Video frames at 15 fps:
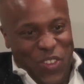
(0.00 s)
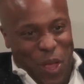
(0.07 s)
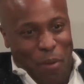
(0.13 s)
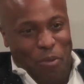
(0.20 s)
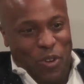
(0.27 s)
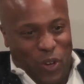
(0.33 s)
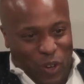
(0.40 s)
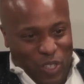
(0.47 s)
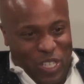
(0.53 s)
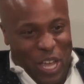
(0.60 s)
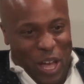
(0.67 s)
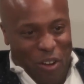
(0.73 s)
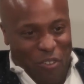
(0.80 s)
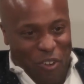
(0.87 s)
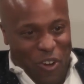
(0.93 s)
so I'm gonna do Old
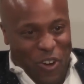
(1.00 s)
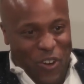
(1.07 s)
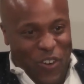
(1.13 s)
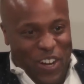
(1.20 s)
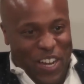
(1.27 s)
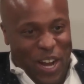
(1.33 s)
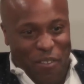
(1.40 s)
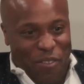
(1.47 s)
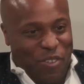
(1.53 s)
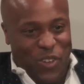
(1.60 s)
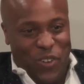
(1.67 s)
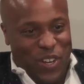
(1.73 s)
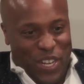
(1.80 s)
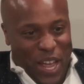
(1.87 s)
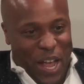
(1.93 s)
Town Road, and I'm gonna
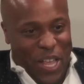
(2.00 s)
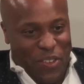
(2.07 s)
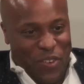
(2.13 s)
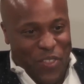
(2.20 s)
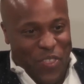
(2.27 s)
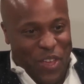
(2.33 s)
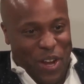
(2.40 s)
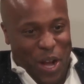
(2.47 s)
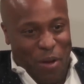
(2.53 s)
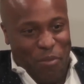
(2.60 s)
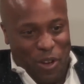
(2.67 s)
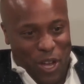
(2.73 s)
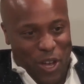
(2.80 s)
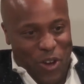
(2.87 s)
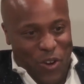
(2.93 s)
do a dance with it, and
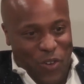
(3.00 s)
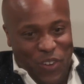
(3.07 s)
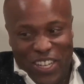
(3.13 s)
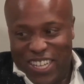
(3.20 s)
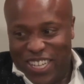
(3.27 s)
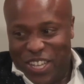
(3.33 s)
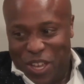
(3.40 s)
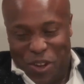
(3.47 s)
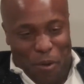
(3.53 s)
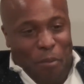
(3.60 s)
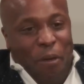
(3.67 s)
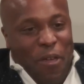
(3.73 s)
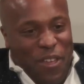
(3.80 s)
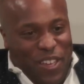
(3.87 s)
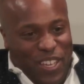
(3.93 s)
I'm gonna go
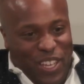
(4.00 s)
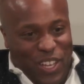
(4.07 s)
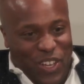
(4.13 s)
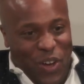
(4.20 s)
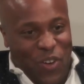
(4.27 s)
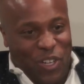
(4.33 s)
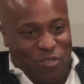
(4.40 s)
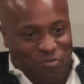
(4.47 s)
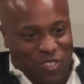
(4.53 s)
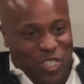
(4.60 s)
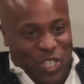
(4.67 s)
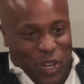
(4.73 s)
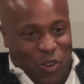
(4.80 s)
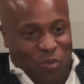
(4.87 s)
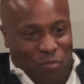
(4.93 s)

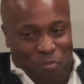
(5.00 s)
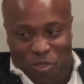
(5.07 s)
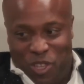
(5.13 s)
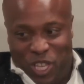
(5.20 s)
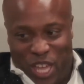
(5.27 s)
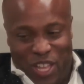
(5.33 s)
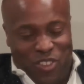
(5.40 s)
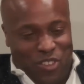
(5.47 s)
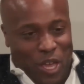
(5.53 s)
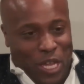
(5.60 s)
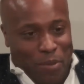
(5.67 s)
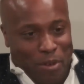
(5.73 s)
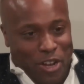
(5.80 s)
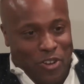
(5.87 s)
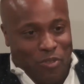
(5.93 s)
to kids'
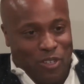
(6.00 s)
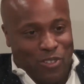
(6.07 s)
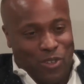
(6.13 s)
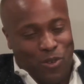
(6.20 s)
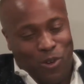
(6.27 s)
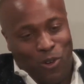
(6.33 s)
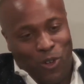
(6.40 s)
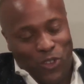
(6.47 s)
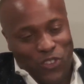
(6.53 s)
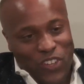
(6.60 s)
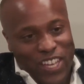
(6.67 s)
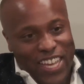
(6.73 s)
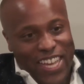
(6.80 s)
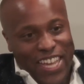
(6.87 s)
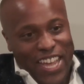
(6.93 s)
elementary schools.
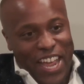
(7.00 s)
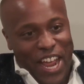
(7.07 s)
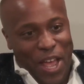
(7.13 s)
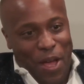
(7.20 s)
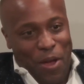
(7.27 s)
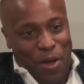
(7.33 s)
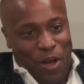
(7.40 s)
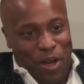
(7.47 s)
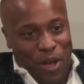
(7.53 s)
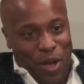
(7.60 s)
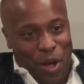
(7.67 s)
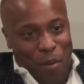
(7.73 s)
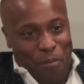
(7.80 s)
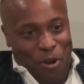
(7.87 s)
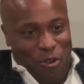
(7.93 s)

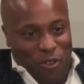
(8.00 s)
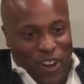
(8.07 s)
But